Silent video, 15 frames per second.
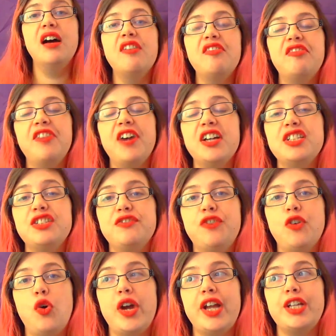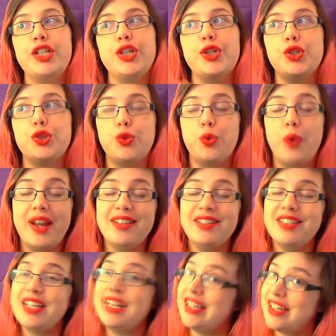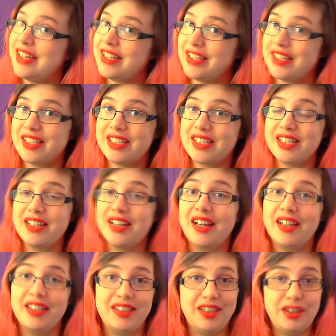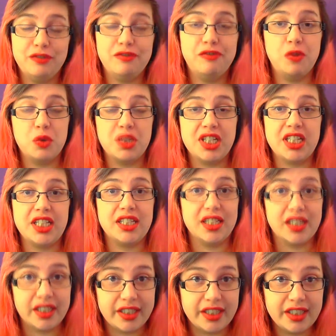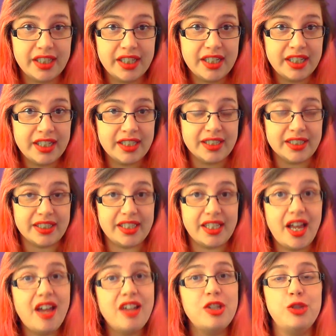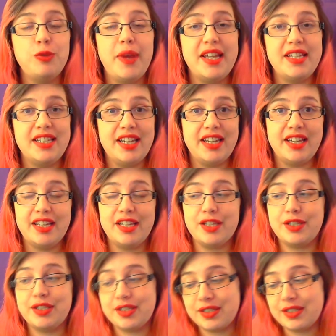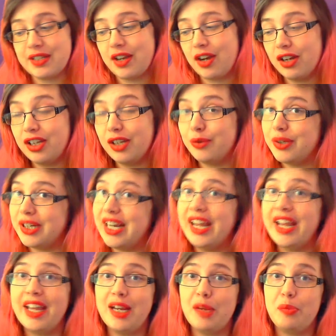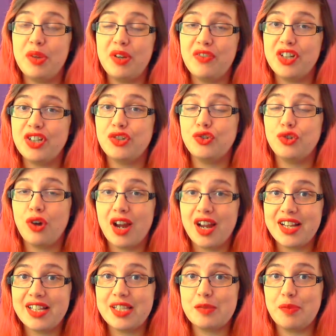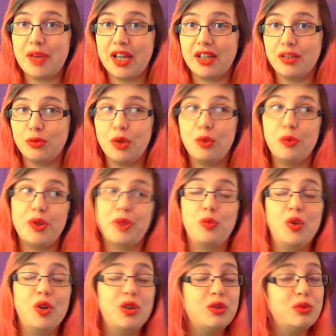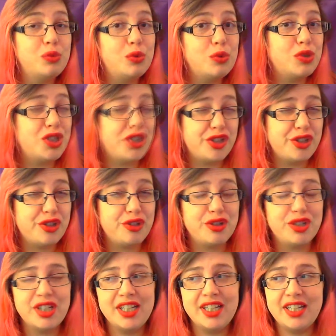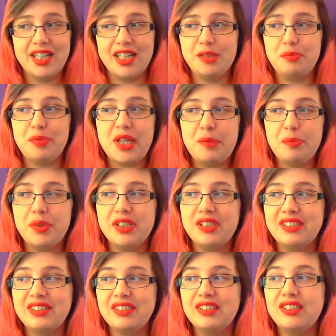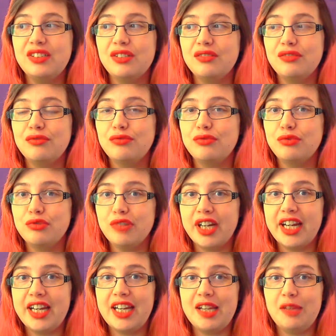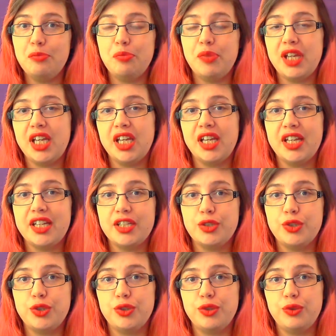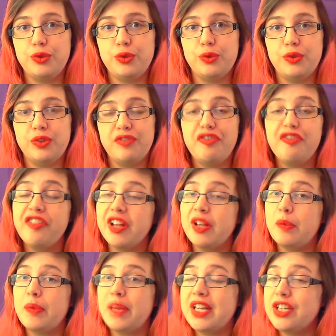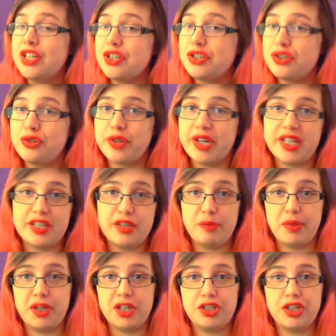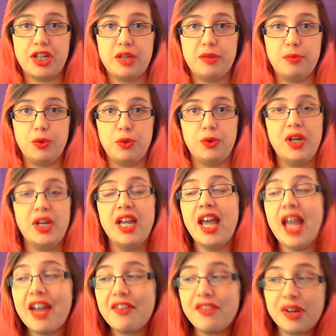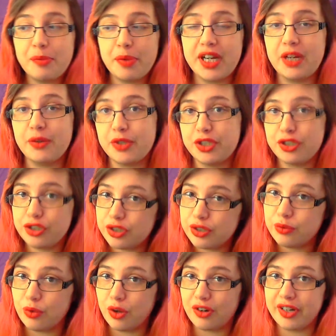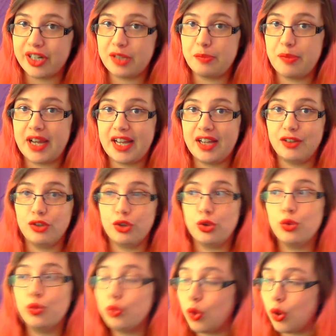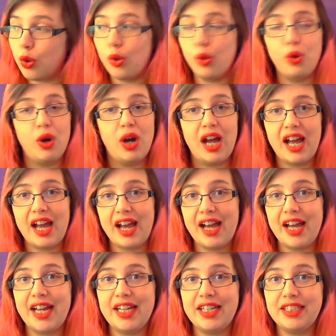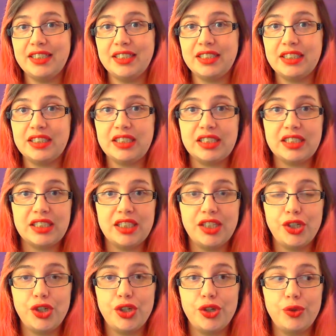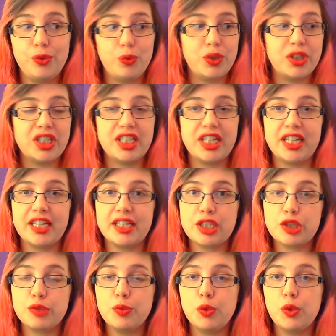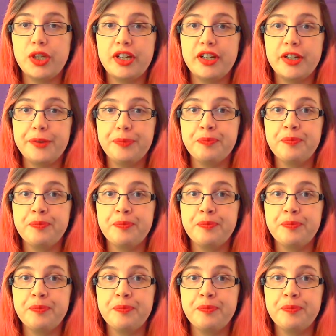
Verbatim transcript: Fast forward 20 years to 1949. The last 20 years, Hollywood hit a bit of a dry spell, what with World War II and people not really being into the film industry so much anymore. Everybody was too worried about the war and, you know, watching smaller